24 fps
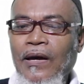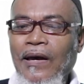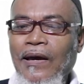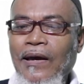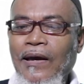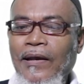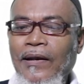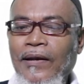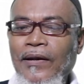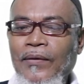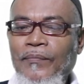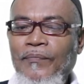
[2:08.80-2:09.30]

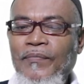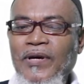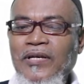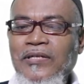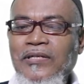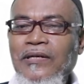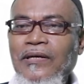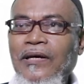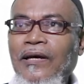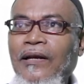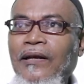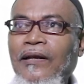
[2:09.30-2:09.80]
And
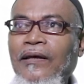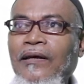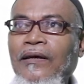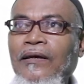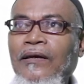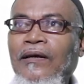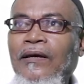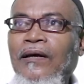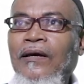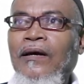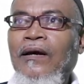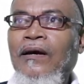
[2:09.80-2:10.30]

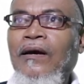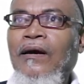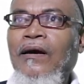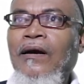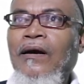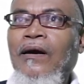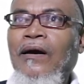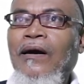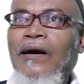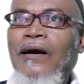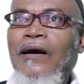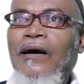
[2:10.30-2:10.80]
basically
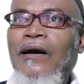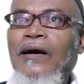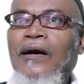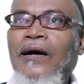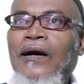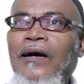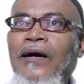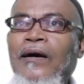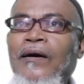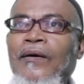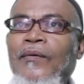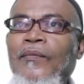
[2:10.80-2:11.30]

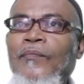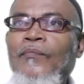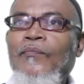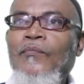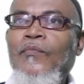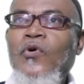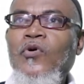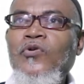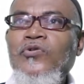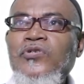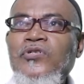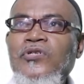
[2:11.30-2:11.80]
uh,
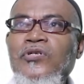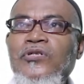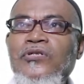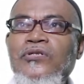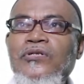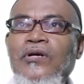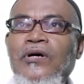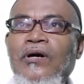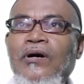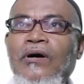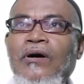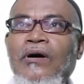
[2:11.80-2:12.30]

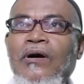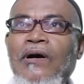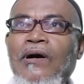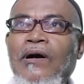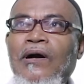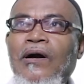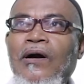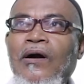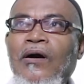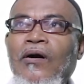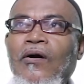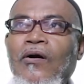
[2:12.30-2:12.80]
most
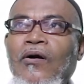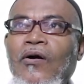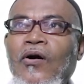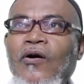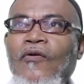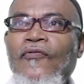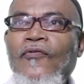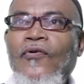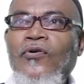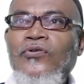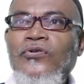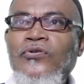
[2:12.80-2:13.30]

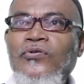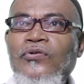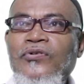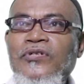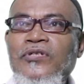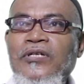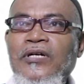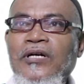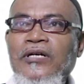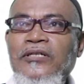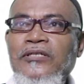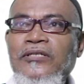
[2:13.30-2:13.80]
of control
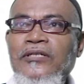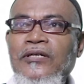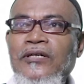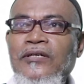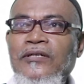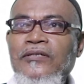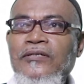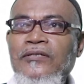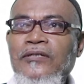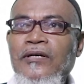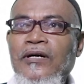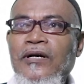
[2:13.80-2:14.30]

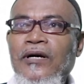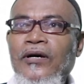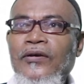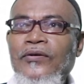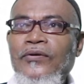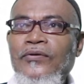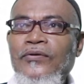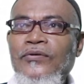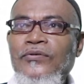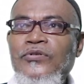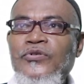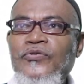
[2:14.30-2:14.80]
structures are
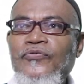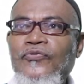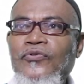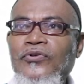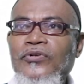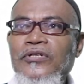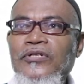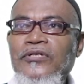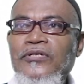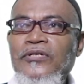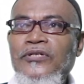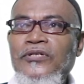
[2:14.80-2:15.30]
used
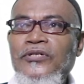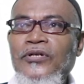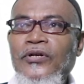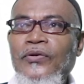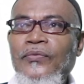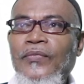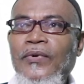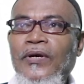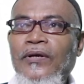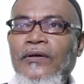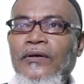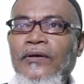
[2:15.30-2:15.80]
for decision
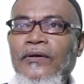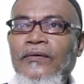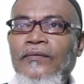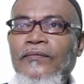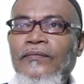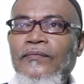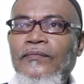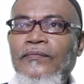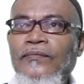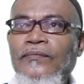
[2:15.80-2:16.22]
making.